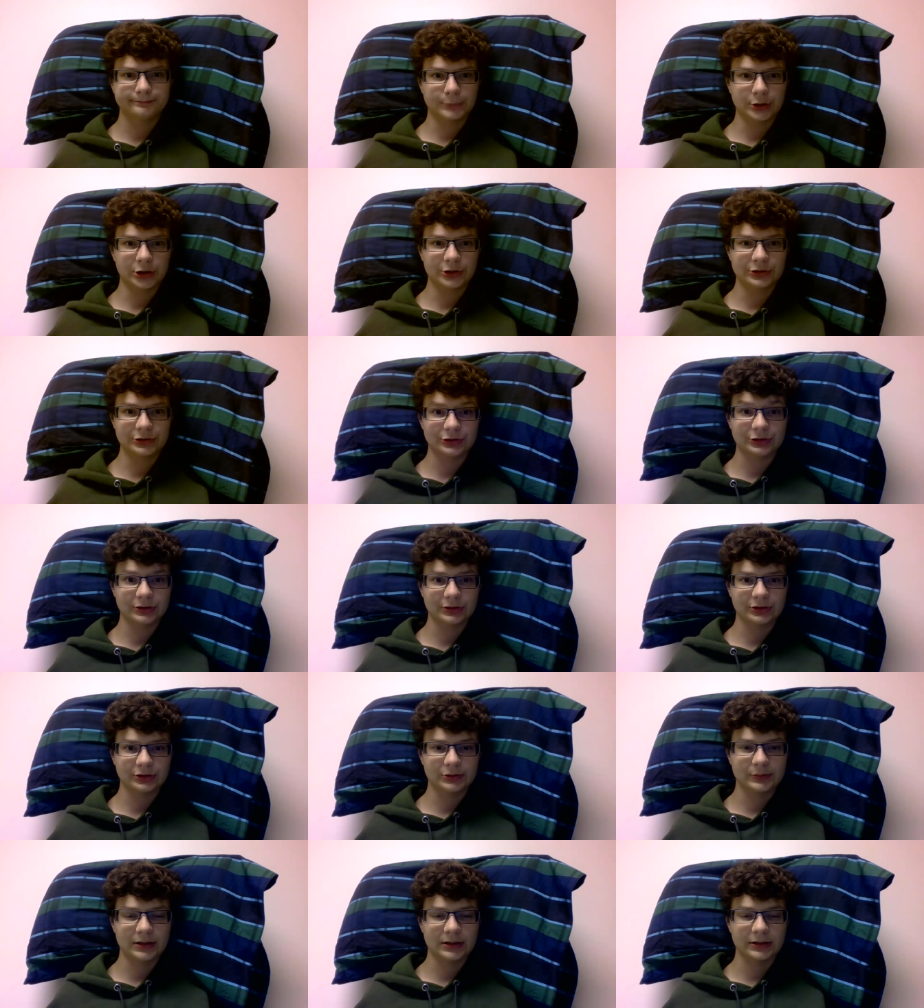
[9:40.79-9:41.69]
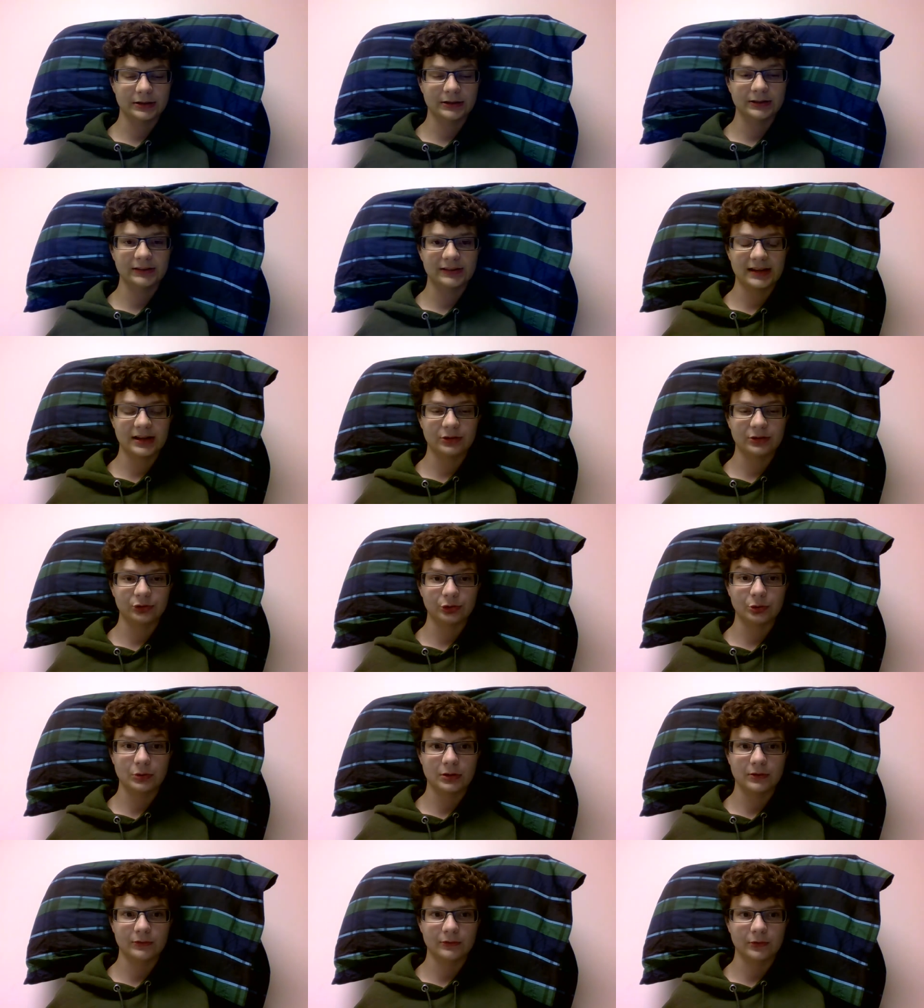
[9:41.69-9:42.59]
Personal experience tells
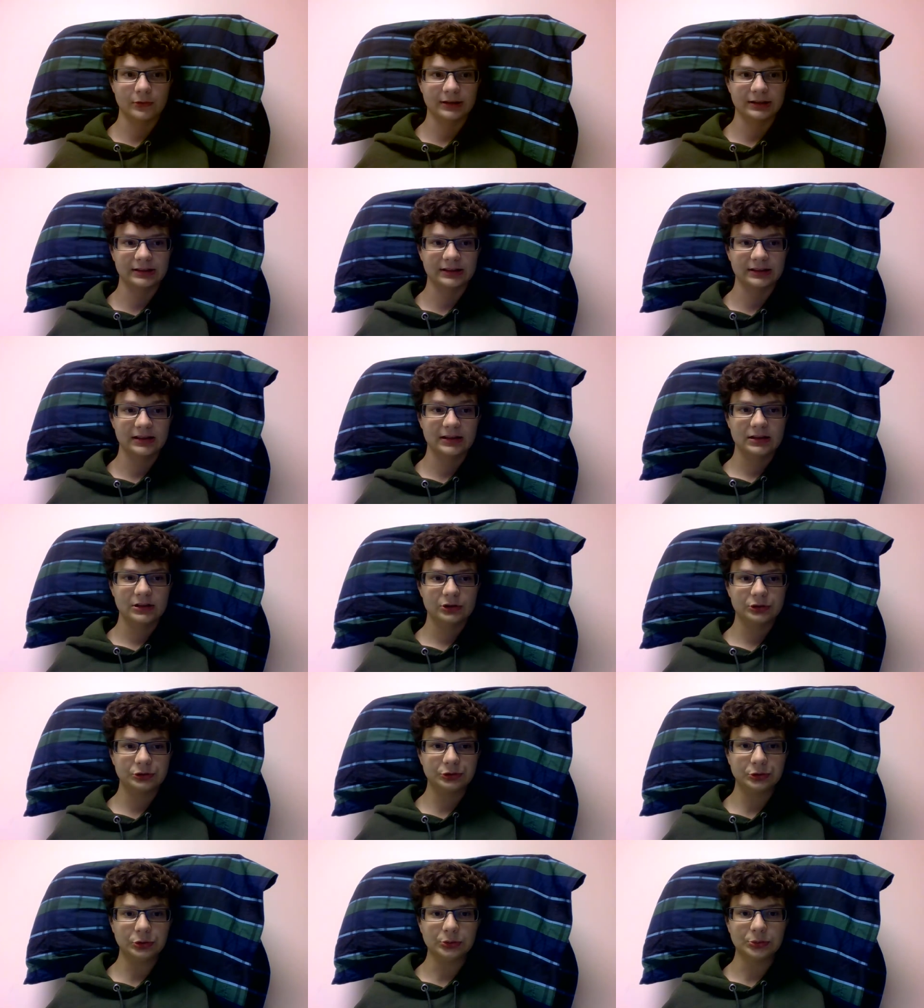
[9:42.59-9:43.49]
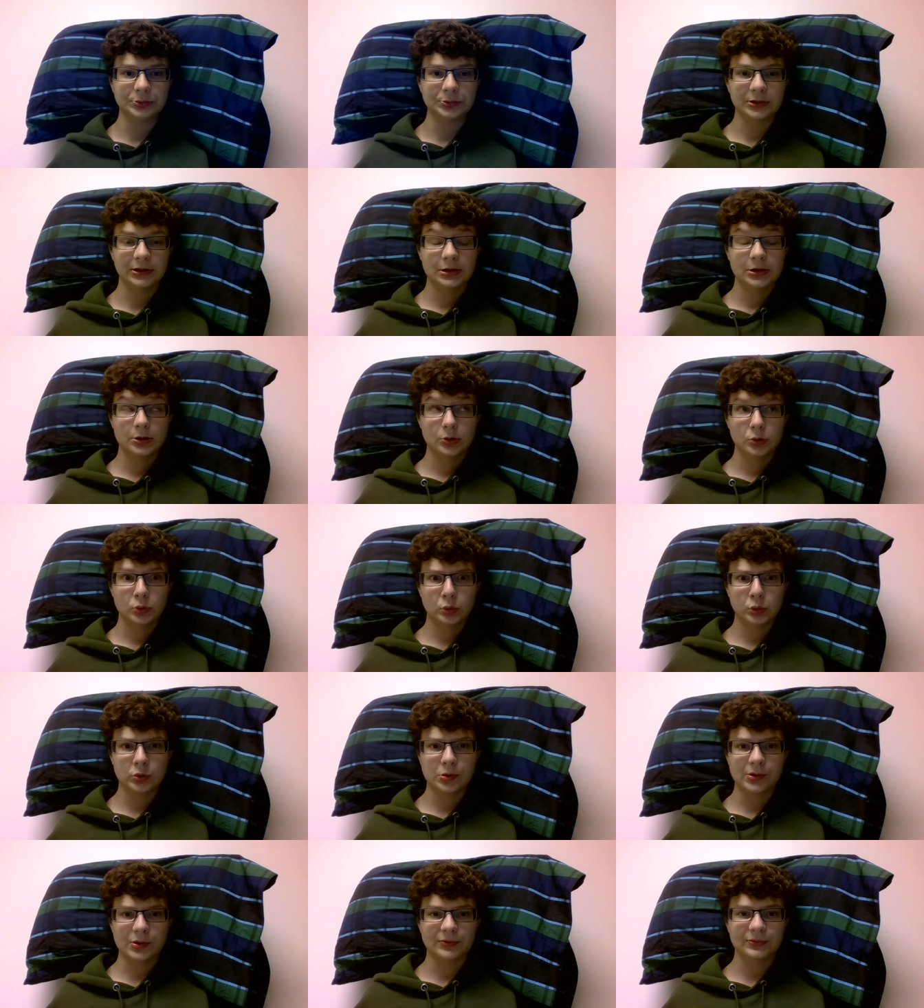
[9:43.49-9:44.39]
you avoid scoop,
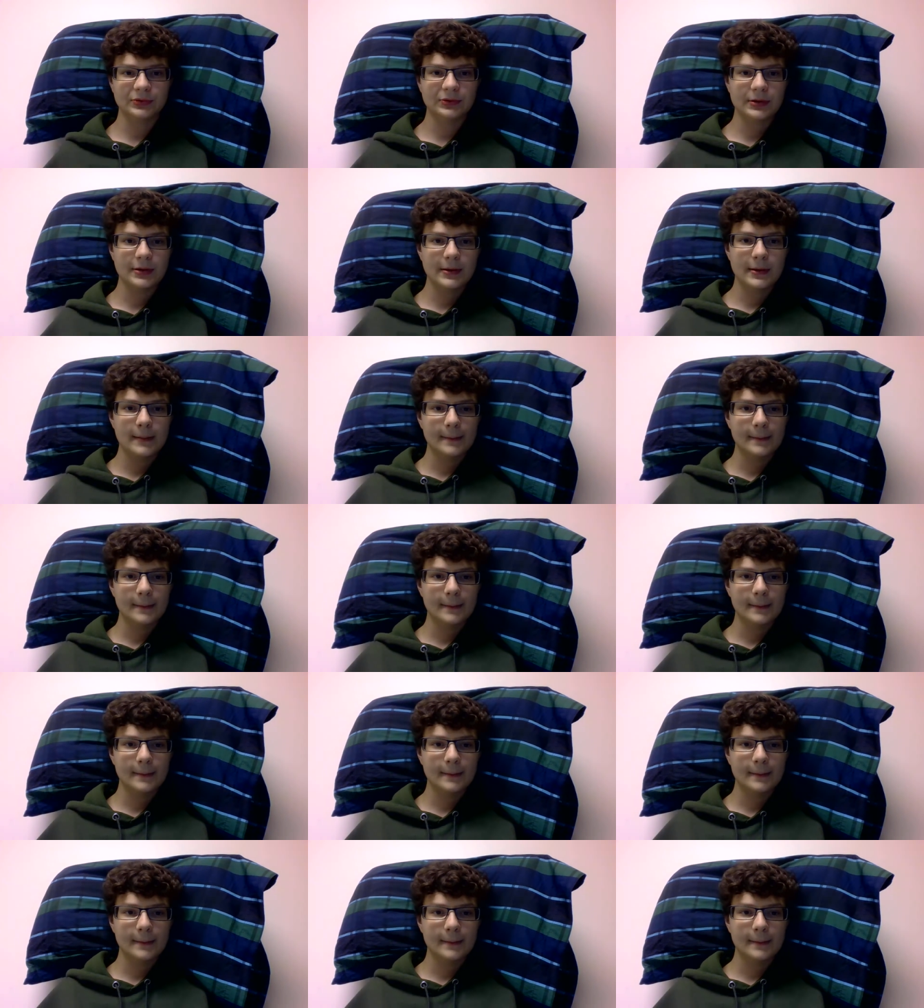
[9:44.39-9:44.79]
woof,